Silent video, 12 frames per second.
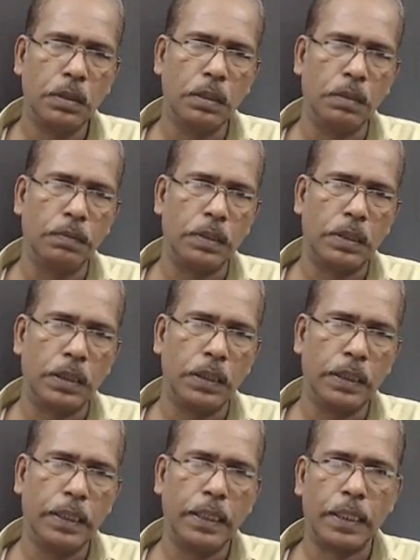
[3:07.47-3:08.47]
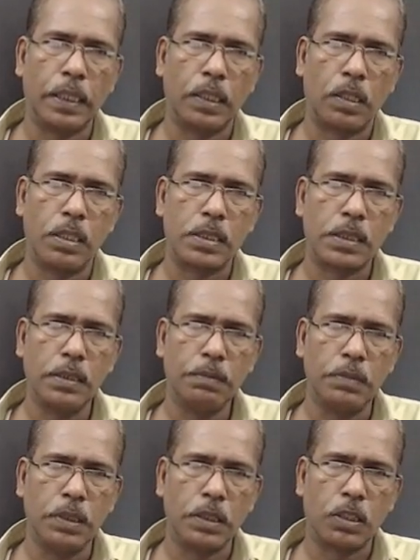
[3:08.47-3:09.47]
with the integral constant,
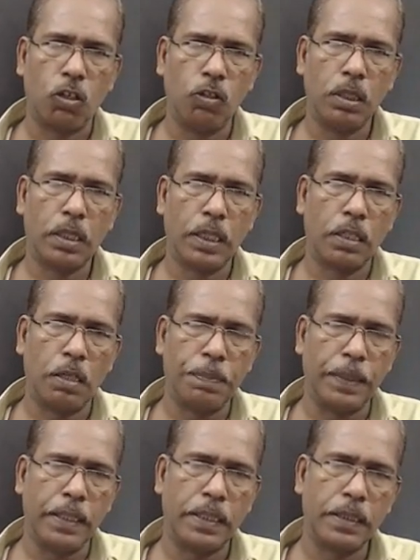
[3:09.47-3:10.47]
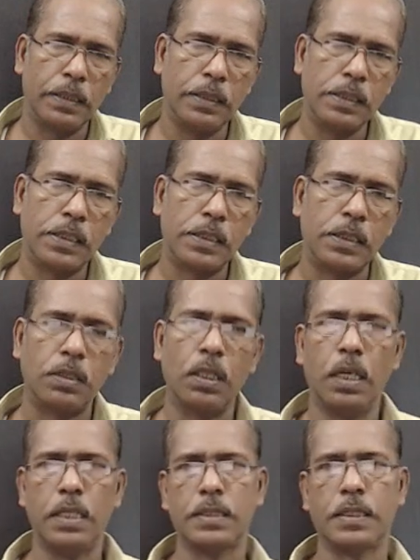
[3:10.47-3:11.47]
and you can copy it. This is the
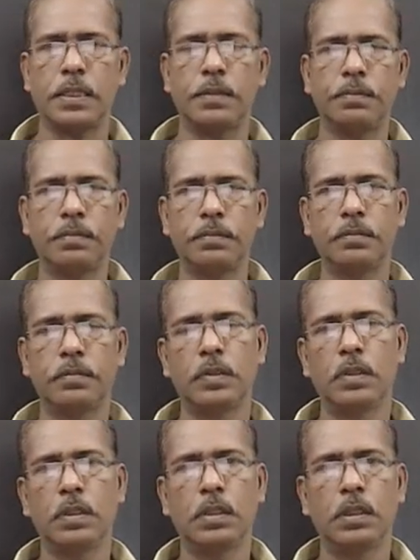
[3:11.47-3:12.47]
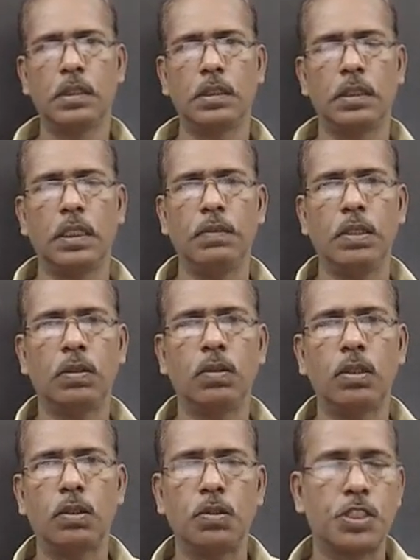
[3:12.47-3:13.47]
answer. Then we'll
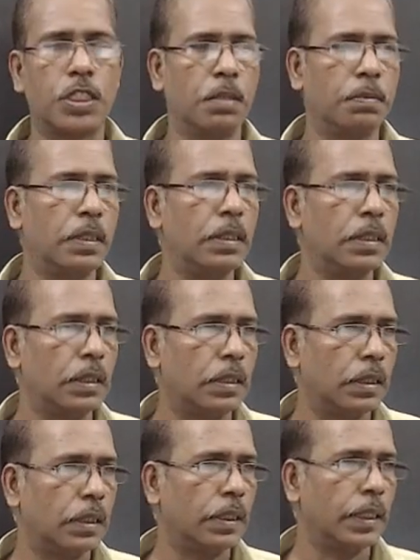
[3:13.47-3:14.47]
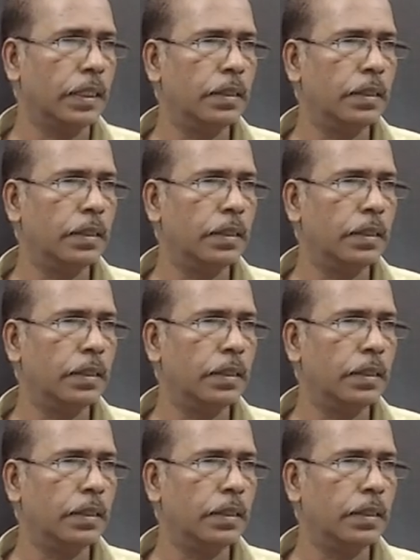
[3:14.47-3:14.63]
go to question number 13.